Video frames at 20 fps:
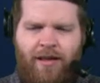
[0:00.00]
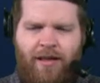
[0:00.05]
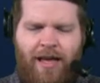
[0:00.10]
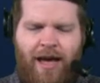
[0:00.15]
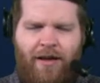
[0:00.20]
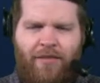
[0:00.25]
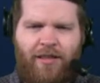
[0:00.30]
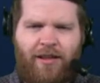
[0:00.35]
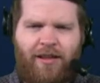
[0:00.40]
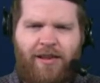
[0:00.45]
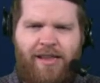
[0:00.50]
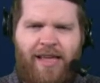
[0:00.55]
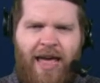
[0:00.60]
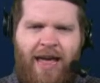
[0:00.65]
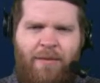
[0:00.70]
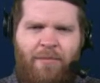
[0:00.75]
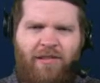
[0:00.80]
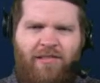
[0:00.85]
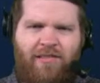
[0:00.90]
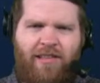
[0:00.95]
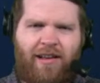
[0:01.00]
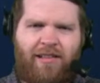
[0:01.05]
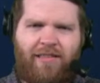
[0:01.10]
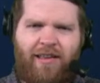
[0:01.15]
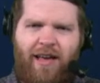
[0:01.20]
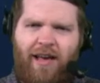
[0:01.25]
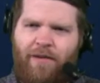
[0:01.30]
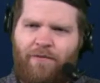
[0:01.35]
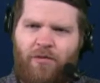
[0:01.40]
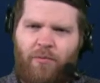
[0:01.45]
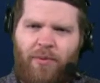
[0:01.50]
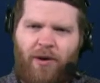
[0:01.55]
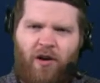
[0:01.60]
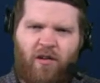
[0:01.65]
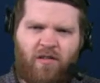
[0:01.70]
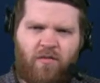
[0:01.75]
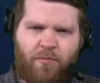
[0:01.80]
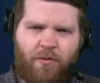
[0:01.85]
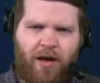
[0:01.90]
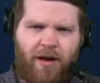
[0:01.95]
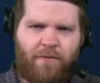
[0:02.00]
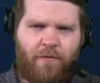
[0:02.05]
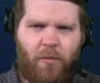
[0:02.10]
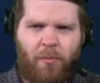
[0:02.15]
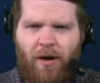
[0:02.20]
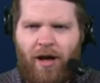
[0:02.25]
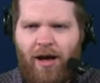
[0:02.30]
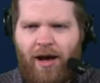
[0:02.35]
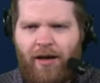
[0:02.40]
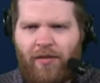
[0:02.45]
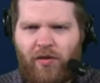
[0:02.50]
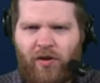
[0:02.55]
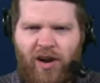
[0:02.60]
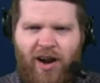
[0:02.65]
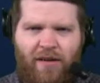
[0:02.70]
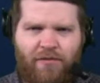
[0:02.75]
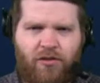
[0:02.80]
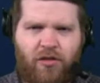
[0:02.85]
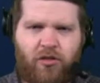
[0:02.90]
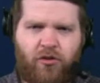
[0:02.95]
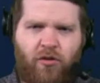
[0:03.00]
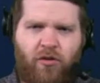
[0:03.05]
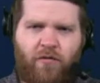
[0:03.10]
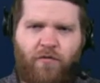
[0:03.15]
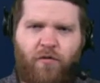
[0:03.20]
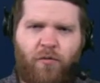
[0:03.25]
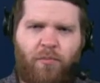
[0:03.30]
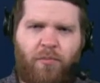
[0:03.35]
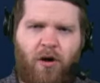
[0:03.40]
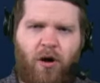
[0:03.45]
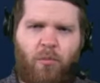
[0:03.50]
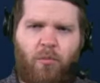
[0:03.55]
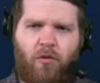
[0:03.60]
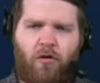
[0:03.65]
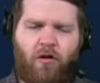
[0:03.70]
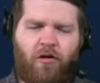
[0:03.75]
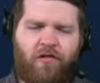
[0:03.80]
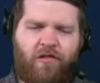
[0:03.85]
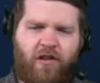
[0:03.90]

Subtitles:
how the game is dictated. If the Bears are playing from behind, they're going to have to throw the football more.